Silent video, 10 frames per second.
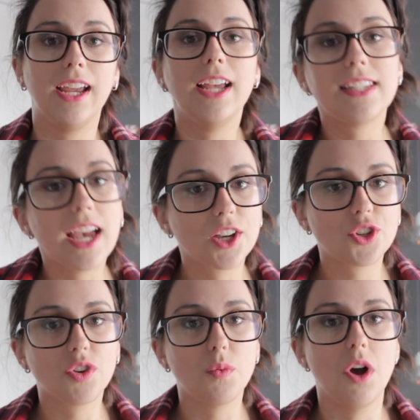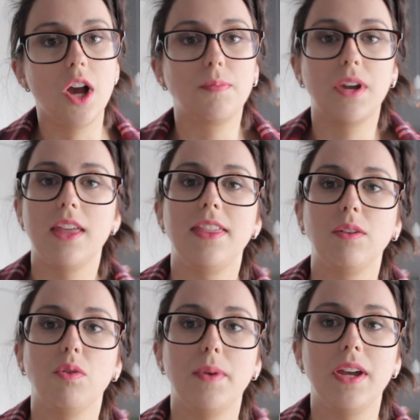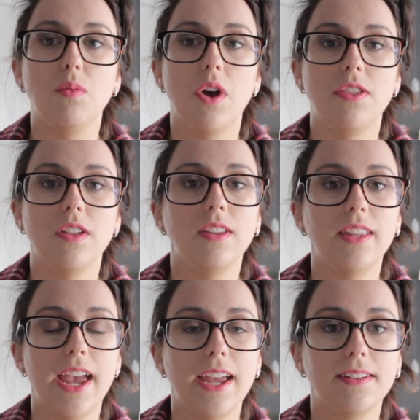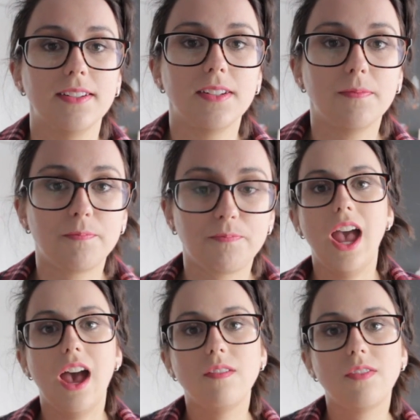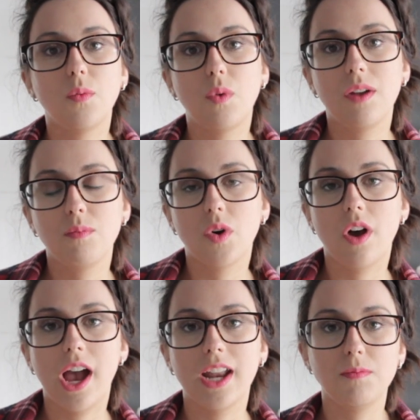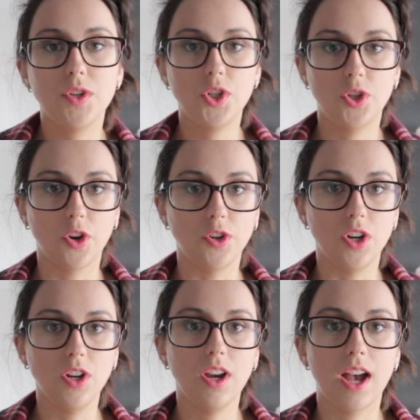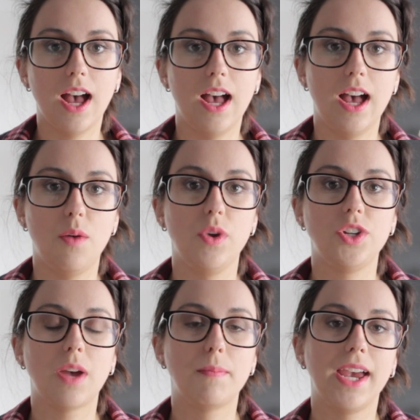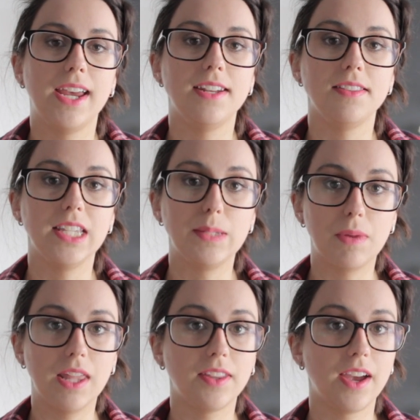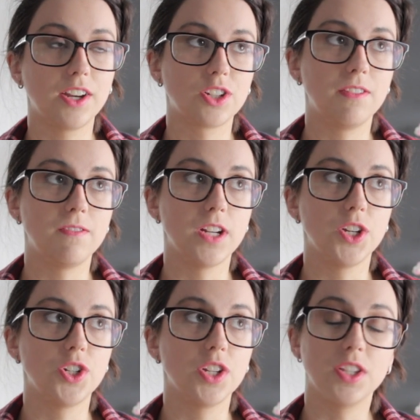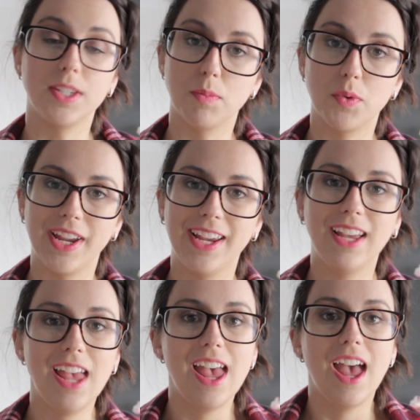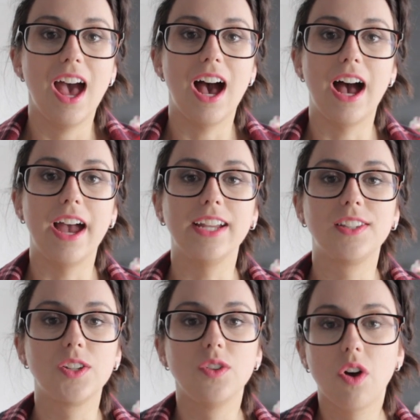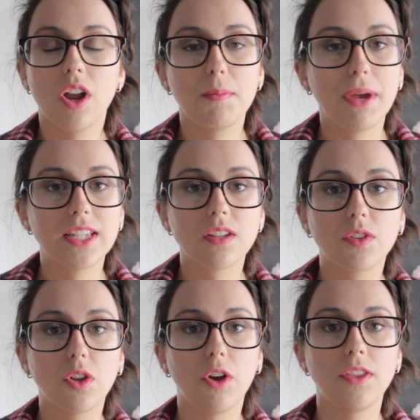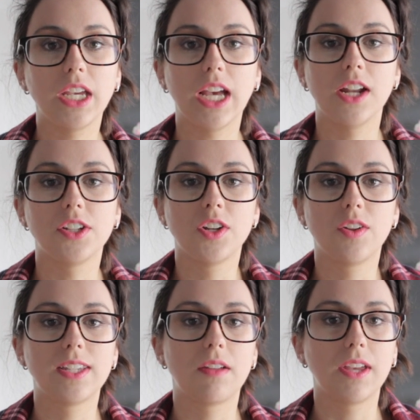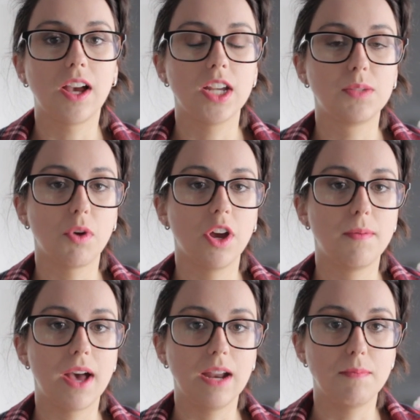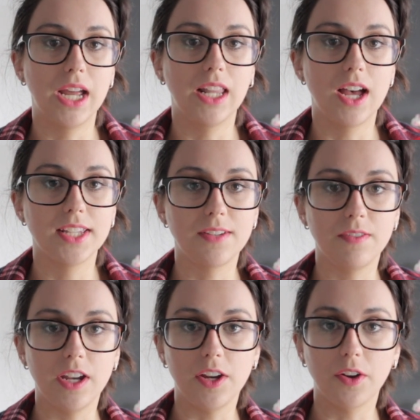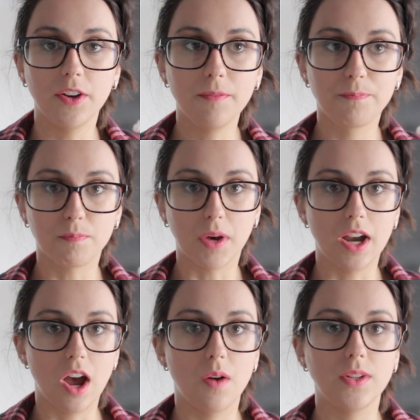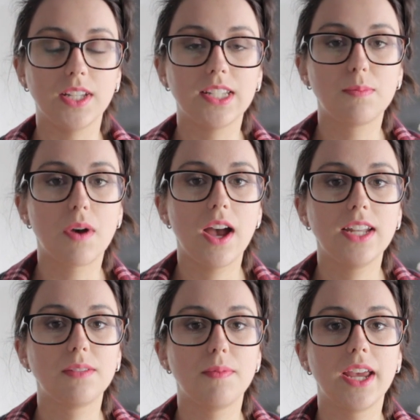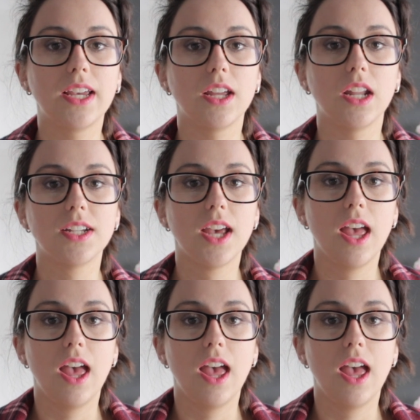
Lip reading: is extra work, but I think will be worth it in the end. I have one more item to show you, which I made this month. I actually finished it this morning. It's not a piece of clothing, and it's not something I spoke about in my last video, but I was inspired to make it